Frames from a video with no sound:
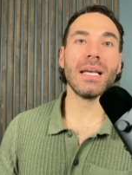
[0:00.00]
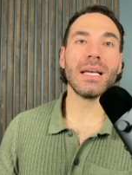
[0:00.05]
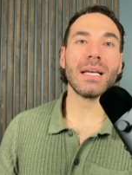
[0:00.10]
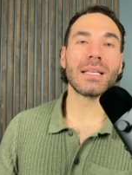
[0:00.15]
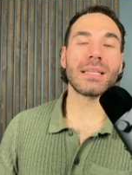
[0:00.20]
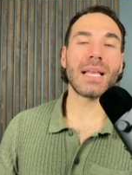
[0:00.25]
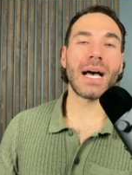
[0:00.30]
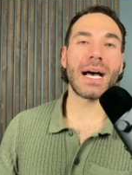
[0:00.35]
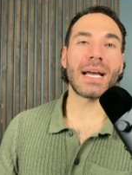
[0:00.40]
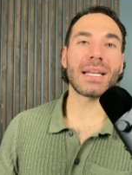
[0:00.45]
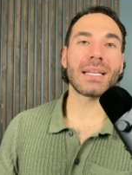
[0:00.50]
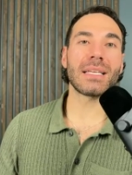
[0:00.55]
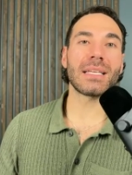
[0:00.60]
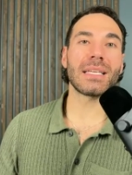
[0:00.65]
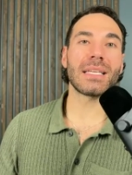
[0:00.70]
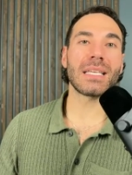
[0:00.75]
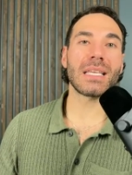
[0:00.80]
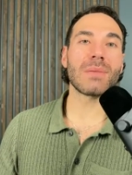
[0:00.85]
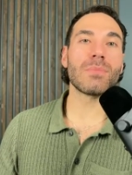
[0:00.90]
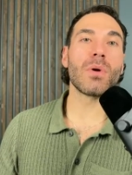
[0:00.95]
not
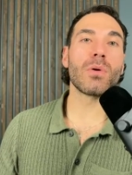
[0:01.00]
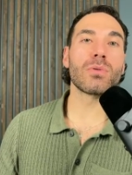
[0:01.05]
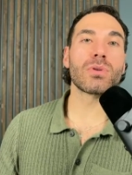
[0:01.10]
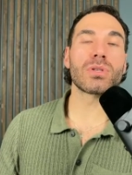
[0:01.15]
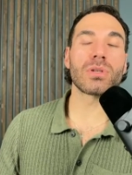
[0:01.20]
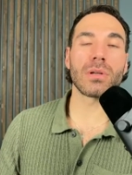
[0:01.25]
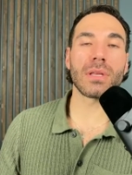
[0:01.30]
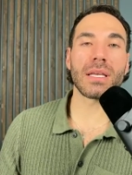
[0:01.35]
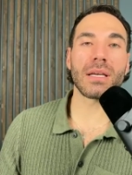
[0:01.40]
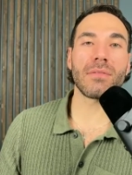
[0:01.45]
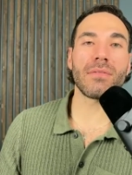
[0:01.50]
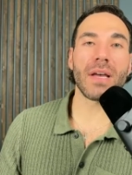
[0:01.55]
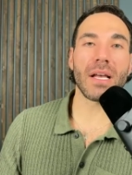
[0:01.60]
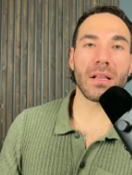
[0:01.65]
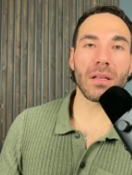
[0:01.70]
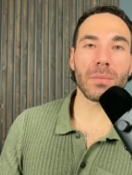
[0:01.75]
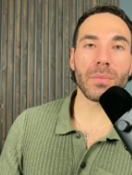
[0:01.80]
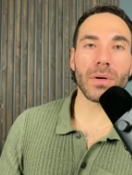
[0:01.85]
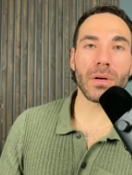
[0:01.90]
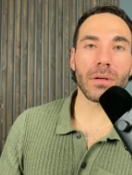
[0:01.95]
emotionally
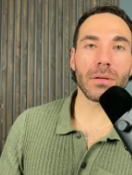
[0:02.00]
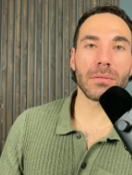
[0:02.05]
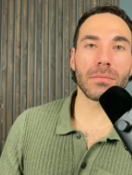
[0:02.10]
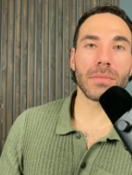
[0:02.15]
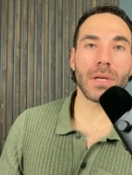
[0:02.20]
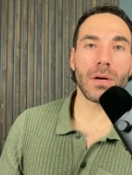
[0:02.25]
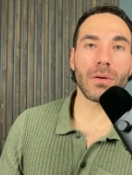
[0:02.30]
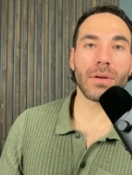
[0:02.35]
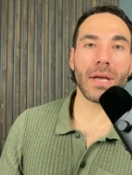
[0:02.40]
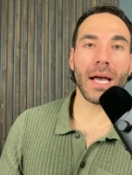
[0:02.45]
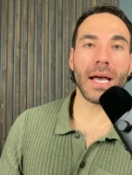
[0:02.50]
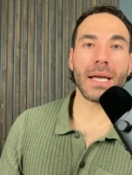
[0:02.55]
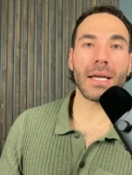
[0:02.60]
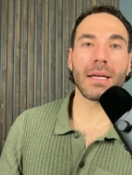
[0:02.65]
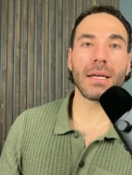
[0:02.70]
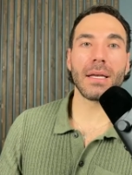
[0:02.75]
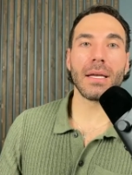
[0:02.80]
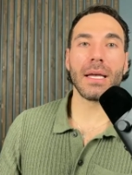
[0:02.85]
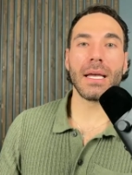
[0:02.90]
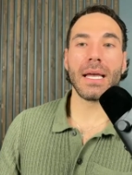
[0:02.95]
available. Okay.
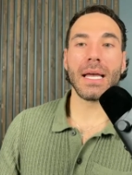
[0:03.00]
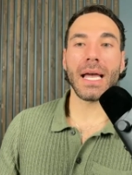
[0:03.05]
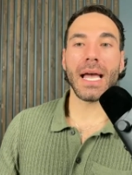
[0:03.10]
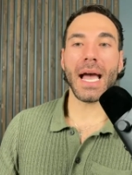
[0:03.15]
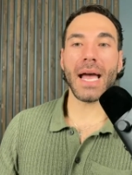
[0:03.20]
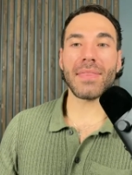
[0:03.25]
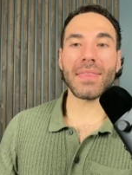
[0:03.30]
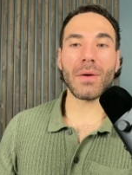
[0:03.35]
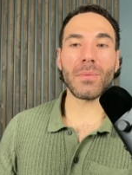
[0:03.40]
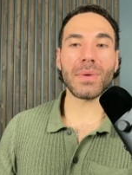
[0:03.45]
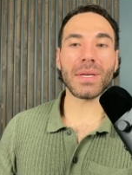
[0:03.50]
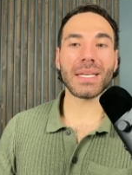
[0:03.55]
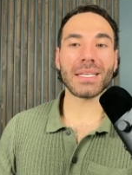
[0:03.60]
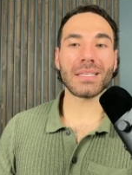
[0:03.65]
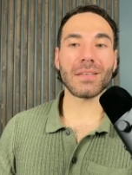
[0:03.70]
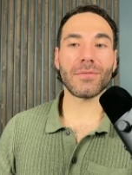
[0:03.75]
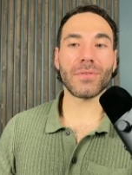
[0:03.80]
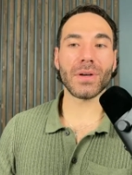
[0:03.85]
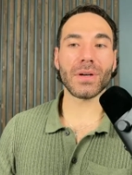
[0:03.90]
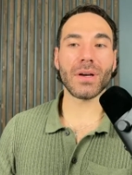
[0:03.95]
And then we get
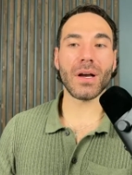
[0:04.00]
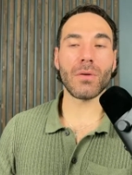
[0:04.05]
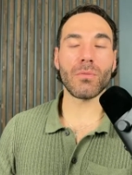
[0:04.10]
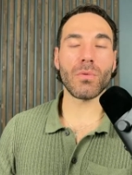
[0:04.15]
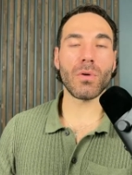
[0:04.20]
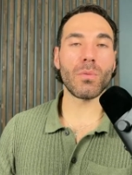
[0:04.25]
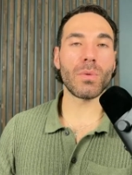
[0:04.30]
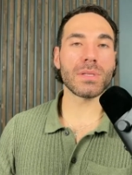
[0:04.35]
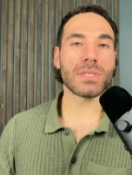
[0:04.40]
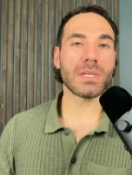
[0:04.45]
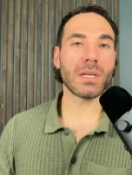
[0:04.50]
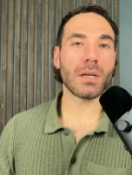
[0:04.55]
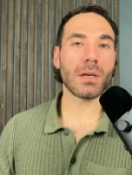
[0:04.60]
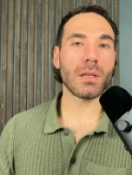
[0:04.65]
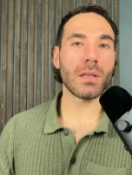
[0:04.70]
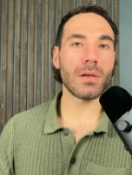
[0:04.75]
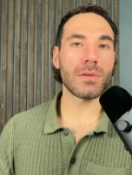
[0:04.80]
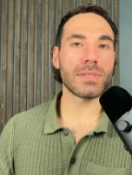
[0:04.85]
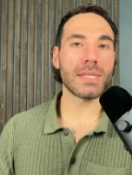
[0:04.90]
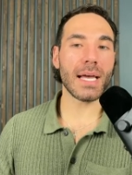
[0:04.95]
to figure out, well, what's going to
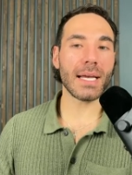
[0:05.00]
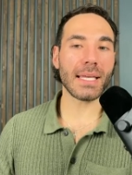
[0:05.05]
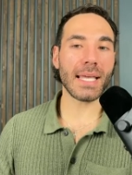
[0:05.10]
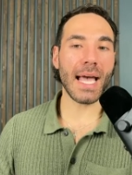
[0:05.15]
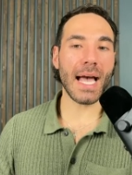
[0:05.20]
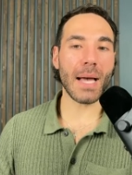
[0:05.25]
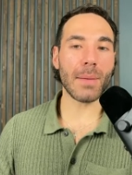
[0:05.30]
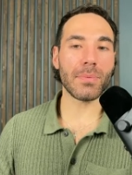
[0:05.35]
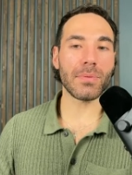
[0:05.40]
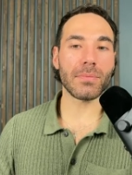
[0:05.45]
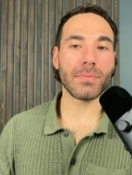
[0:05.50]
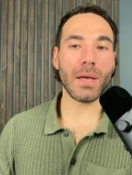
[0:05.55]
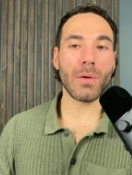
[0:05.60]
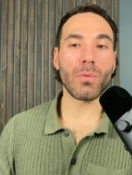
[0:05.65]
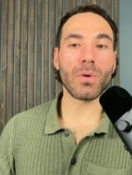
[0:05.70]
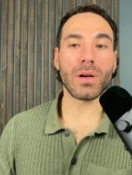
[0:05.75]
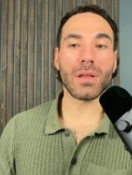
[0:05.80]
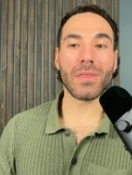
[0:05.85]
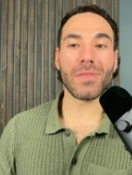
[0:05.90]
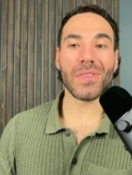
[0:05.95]
close that gap? And
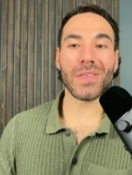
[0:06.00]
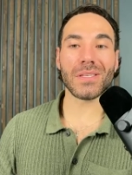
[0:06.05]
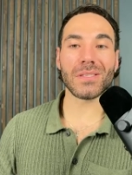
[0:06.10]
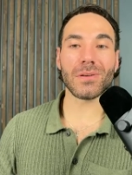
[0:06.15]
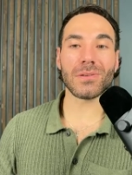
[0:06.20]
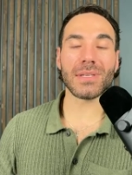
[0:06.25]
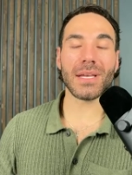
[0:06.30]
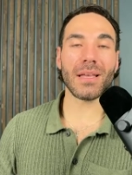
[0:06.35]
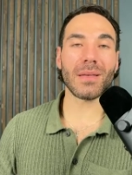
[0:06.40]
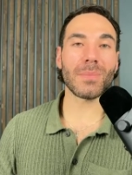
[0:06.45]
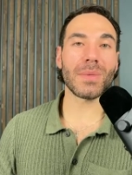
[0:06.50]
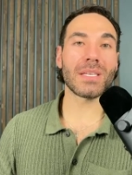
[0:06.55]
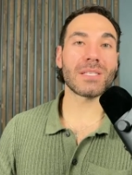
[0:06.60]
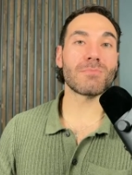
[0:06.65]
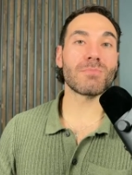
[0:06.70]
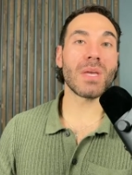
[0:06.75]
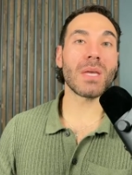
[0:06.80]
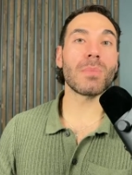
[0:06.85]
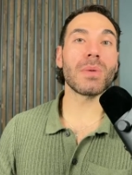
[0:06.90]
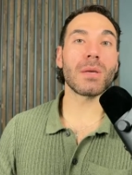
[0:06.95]
one of the things you're telling me is
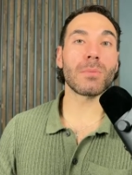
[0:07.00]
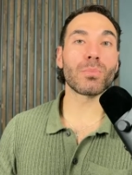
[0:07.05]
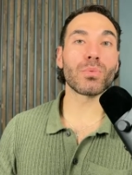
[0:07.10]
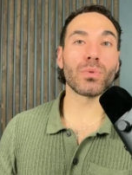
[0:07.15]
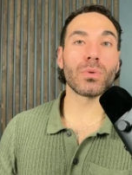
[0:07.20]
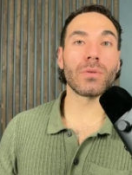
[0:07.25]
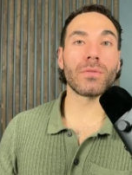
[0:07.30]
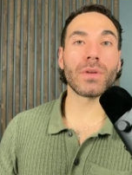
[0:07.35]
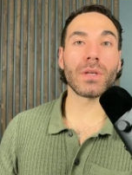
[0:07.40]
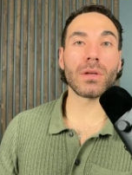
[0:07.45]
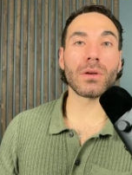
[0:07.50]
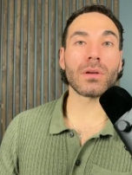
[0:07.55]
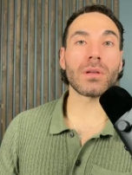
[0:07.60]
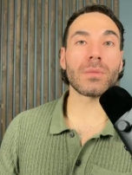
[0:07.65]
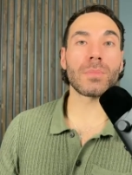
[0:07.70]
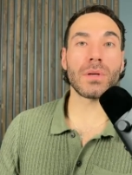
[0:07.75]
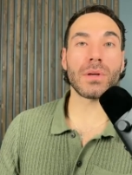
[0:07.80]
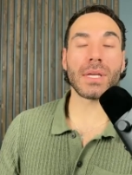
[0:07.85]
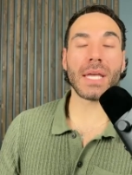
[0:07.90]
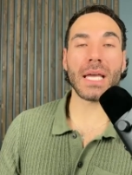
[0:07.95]
maybe improving your
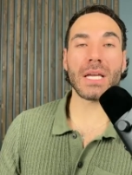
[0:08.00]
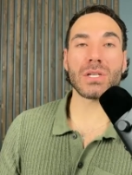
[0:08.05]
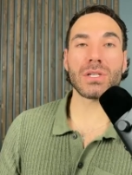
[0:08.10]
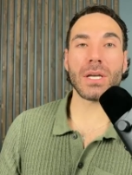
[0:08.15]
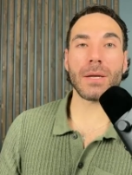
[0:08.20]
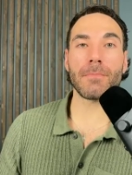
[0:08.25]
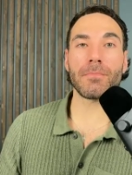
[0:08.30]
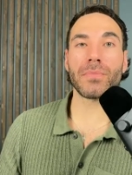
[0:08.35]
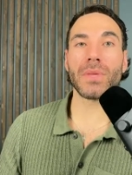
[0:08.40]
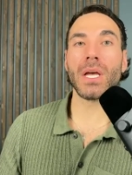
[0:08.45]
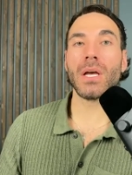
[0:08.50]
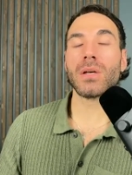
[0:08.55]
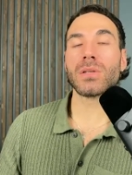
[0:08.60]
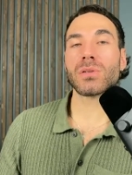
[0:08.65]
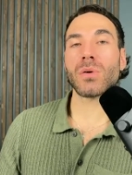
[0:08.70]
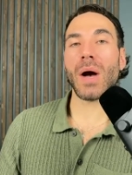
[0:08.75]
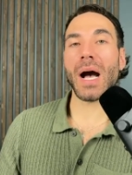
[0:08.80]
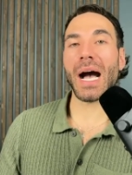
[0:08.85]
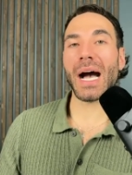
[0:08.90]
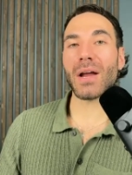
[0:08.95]
communication.
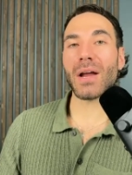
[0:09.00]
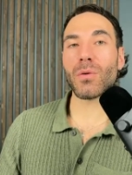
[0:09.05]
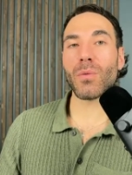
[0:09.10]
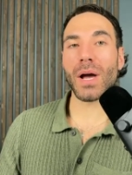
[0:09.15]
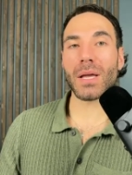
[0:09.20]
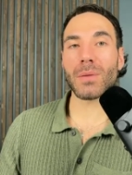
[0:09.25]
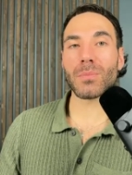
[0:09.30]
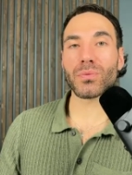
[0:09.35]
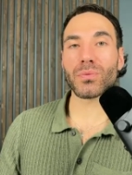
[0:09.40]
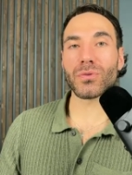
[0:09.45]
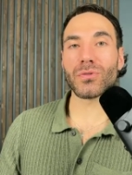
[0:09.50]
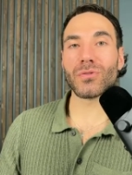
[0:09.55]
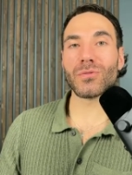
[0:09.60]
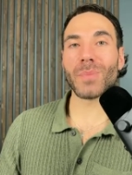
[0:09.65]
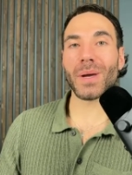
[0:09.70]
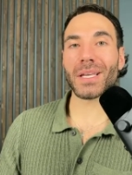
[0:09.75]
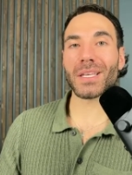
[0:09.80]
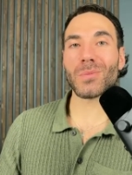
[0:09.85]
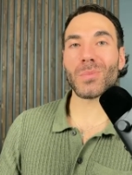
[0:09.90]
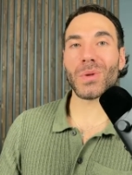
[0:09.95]
So, how do I improve
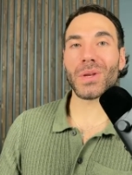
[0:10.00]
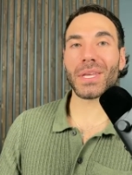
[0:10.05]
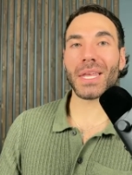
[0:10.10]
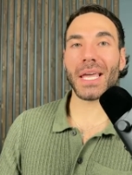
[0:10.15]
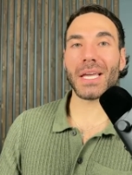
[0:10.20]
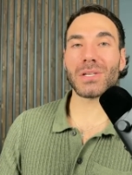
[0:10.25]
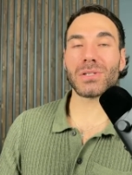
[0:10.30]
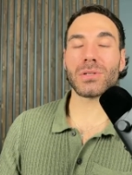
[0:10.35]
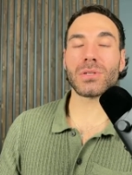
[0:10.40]
my communication